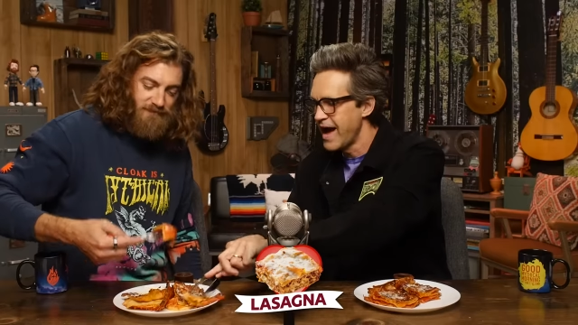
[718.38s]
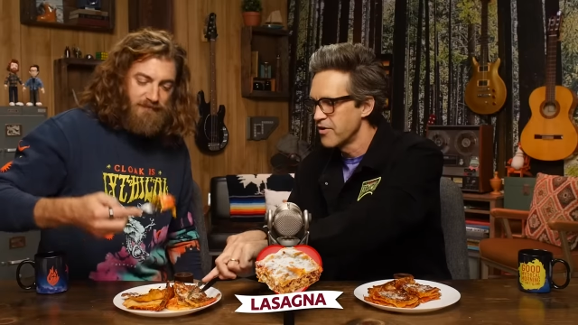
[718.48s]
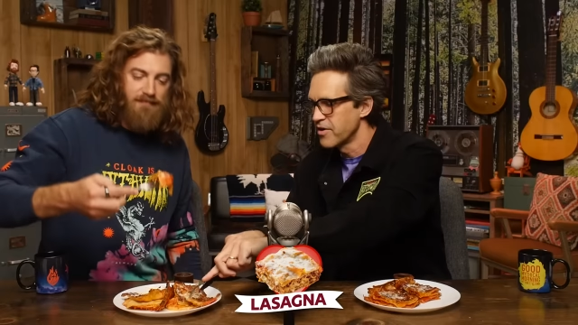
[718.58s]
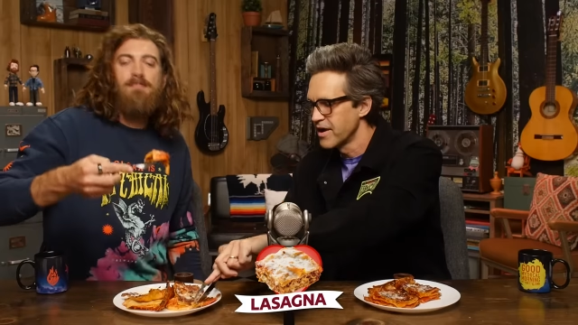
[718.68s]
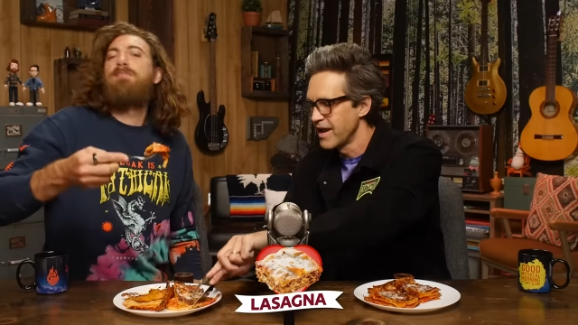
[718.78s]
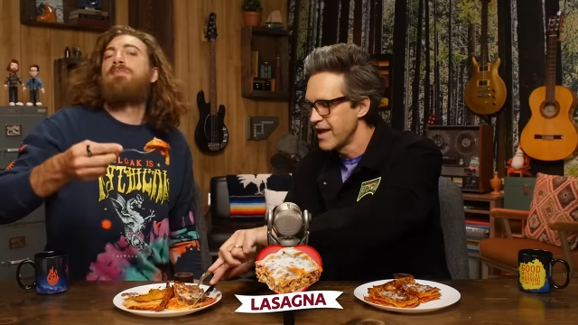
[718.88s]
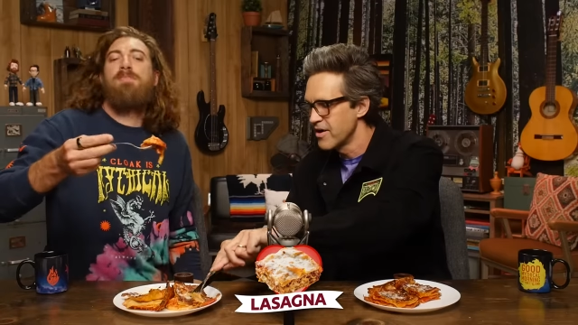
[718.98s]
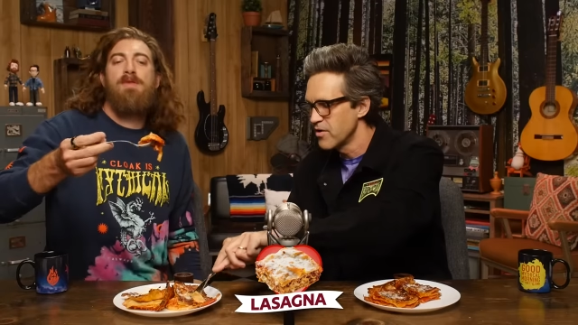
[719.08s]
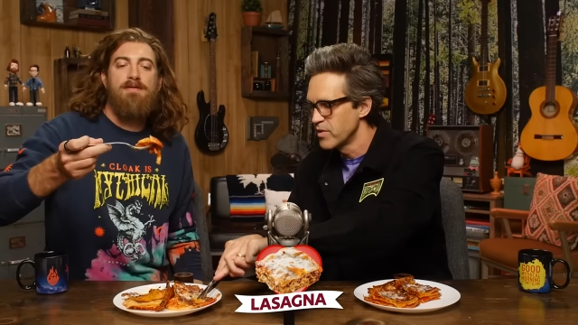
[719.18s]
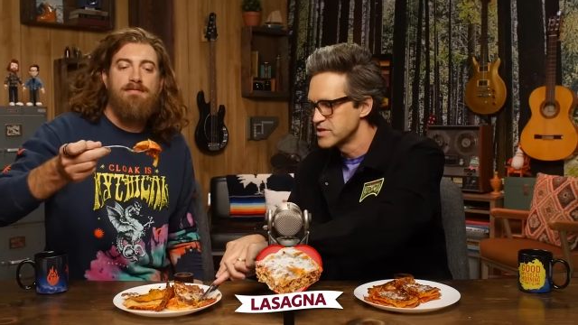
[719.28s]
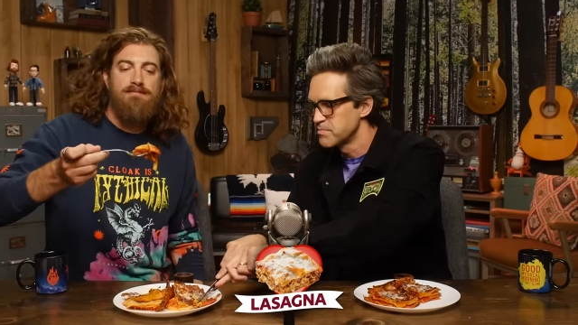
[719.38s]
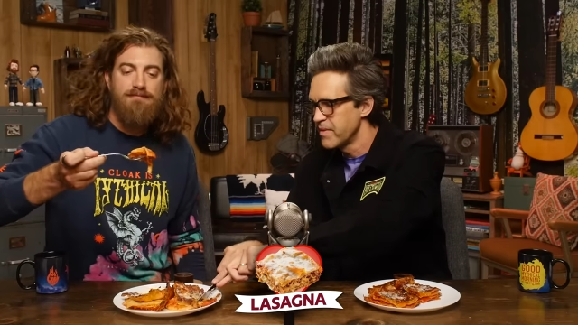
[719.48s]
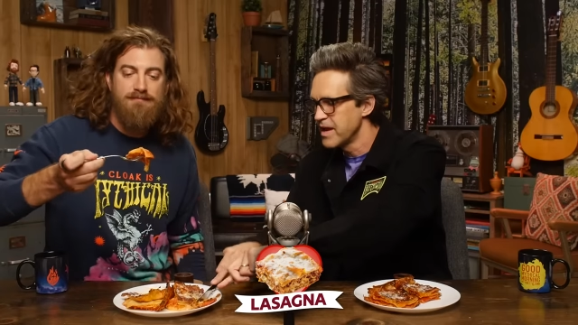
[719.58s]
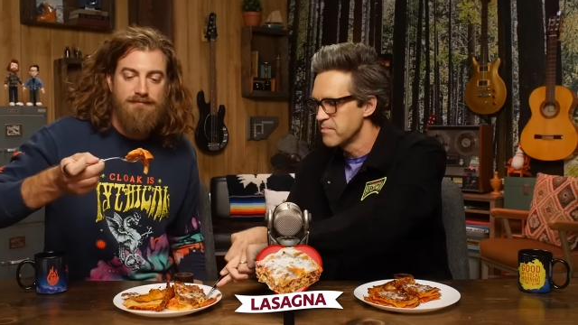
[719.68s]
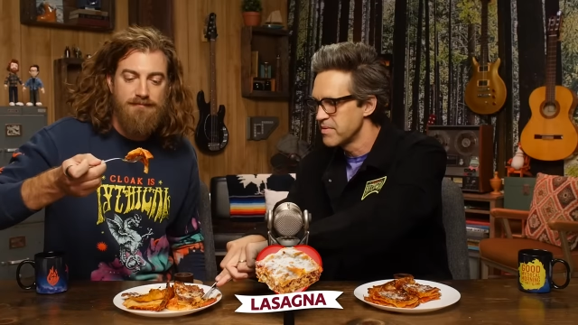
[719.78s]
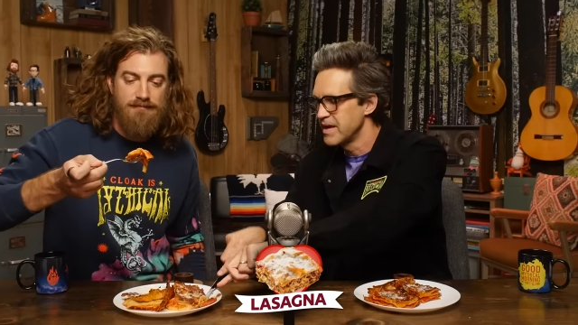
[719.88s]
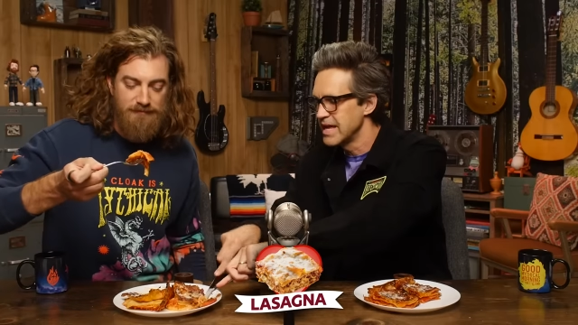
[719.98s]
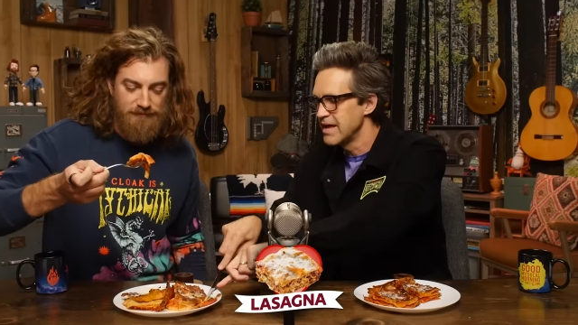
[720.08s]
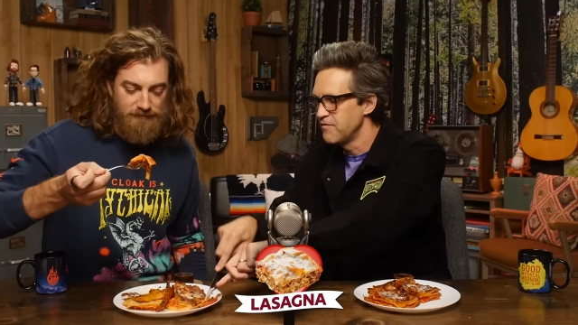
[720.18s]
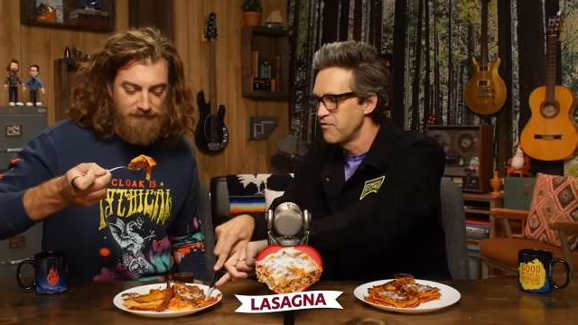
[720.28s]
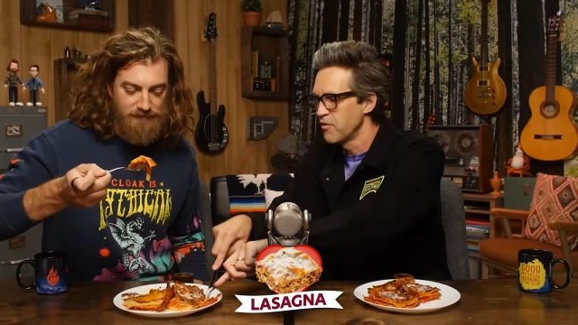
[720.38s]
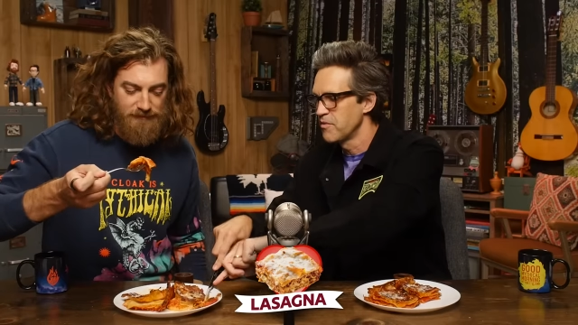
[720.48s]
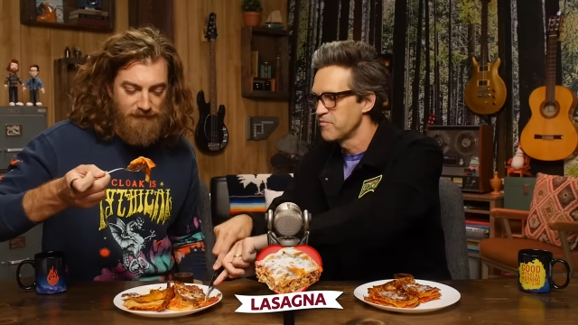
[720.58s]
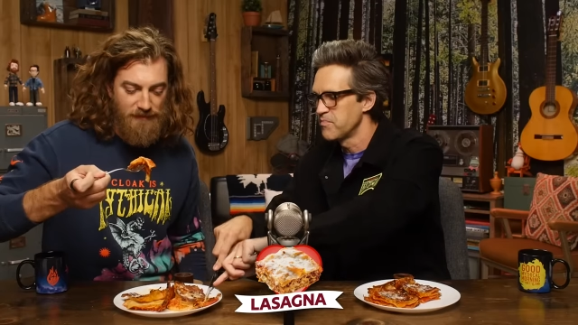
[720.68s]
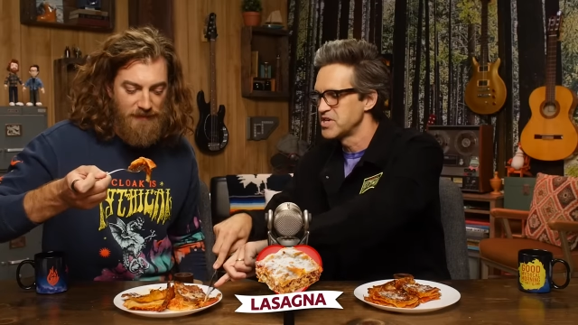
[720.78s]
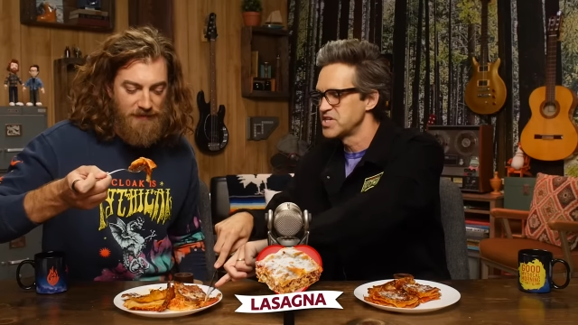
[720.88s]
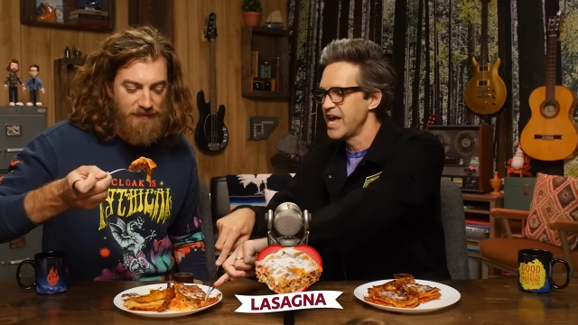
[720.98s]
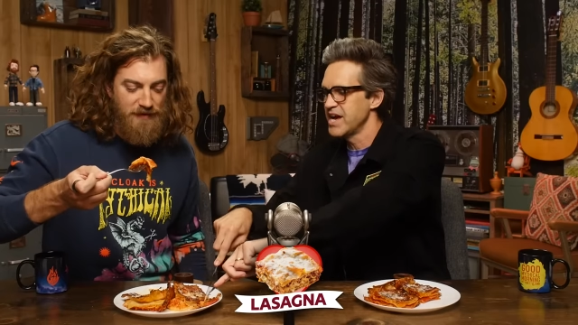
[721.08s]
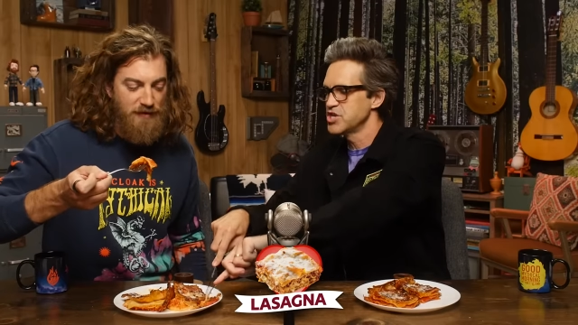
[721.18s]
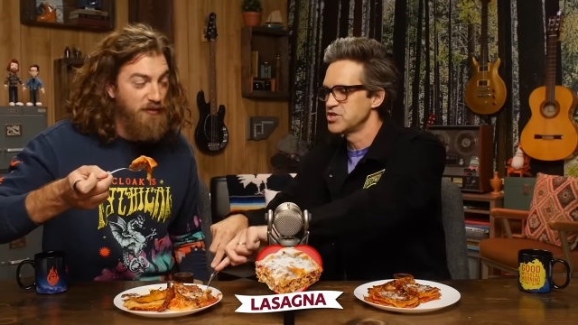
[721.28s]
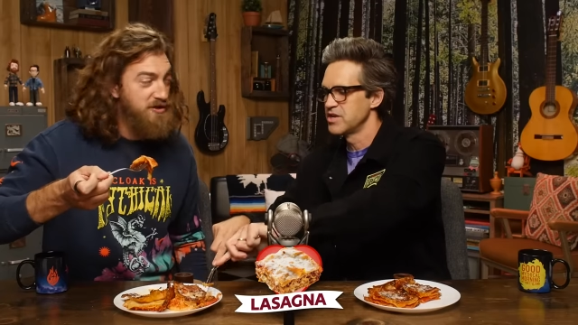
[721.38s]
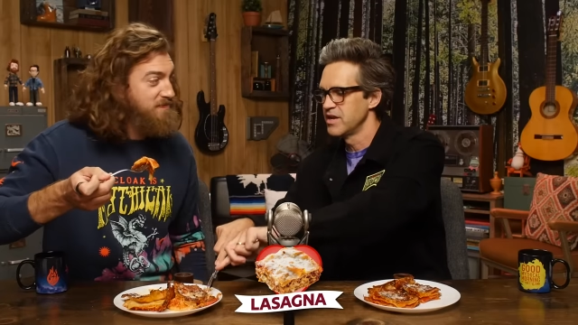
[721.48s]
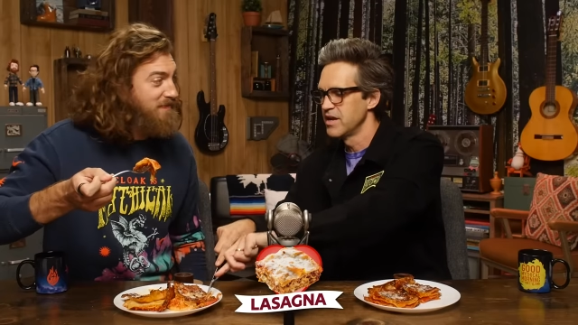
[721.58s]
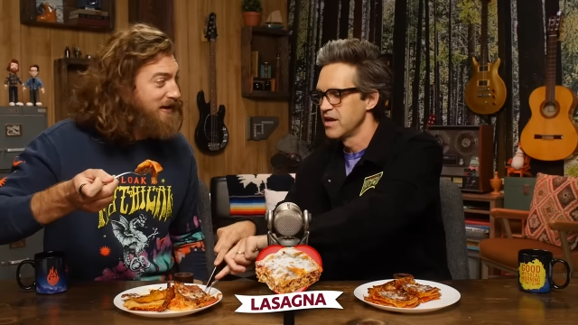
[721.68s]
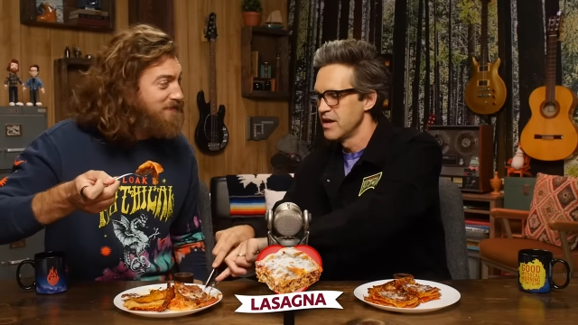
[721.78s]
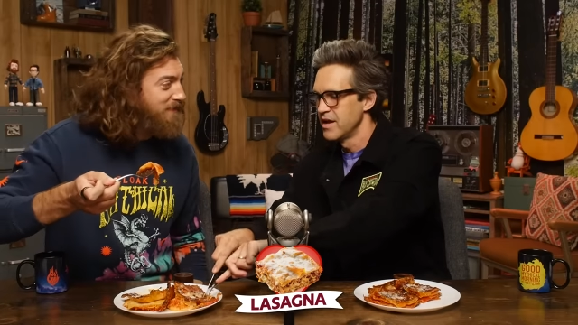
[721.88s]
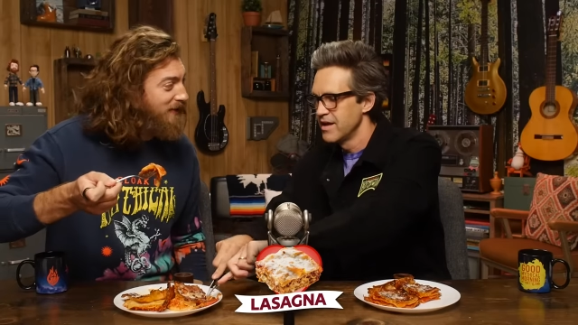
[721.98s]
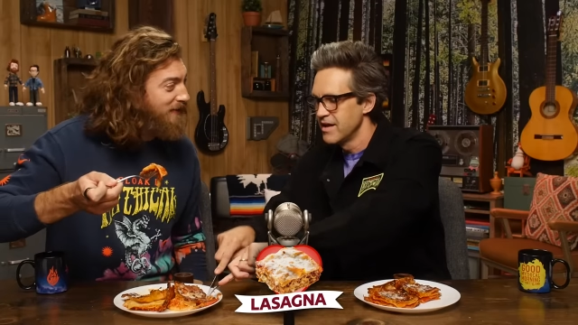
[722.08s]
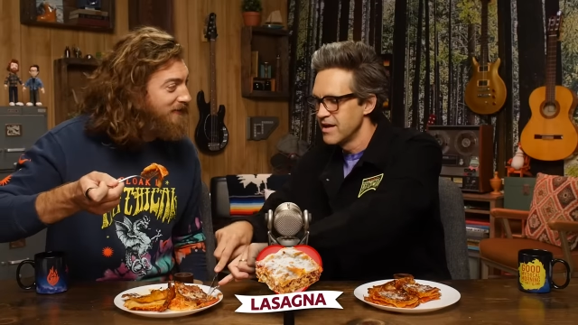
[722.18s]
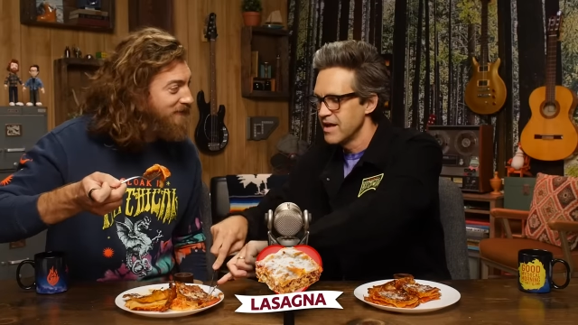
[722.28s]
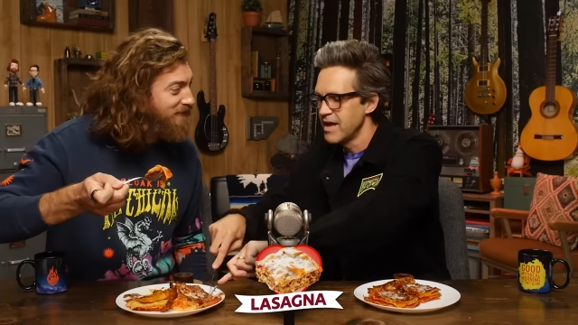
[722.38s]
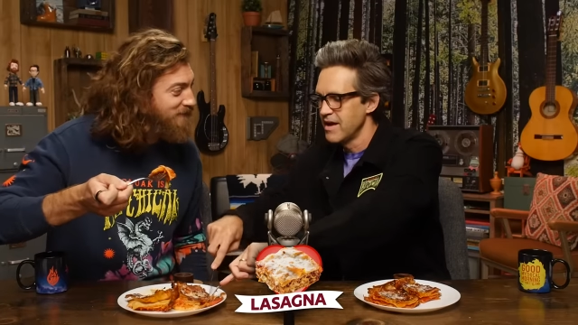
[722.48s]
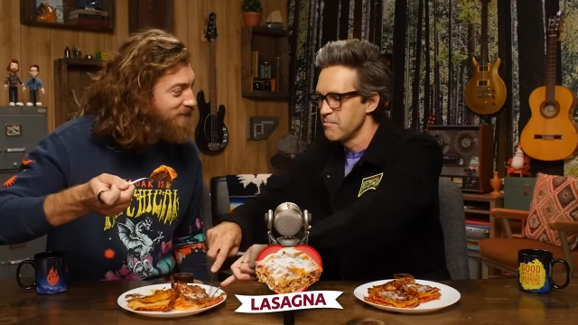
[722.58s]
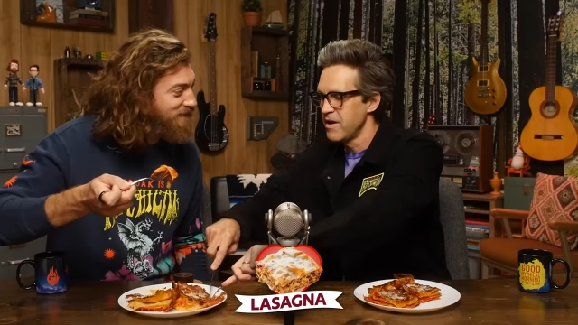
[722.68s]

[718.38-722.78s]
Speaker 1: outer layer, which may be a form of protection. Which may be? Yeah, it